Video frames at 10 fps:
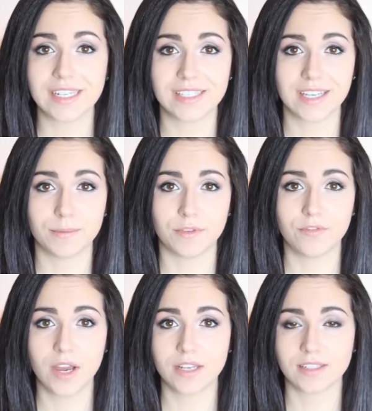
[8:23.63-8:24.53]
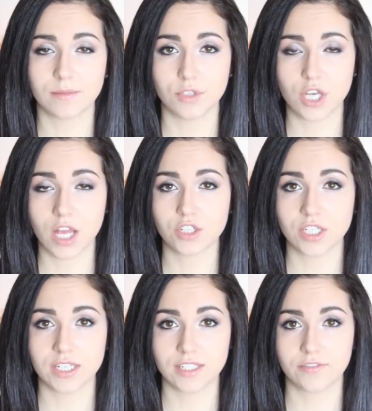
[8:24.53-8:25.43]
It's going to be fun, it's going to be
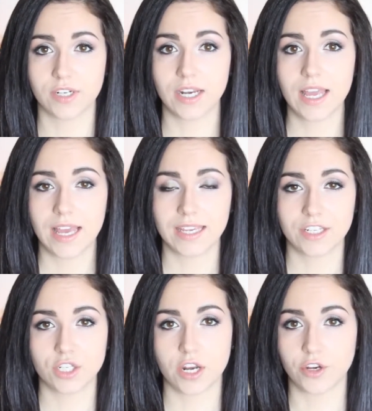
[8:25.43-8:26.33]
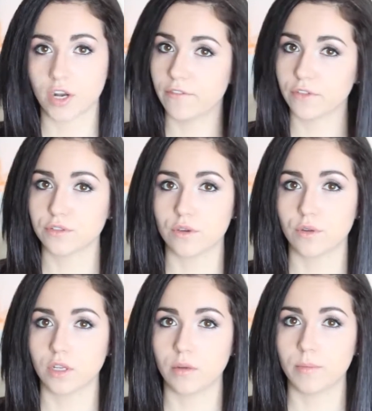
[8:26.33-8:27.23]
challenging and different, get you out of your comfort
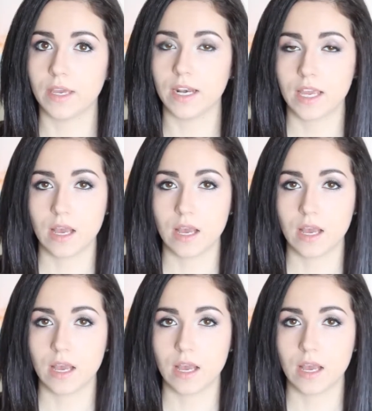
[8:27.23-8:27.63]
zone a little bit.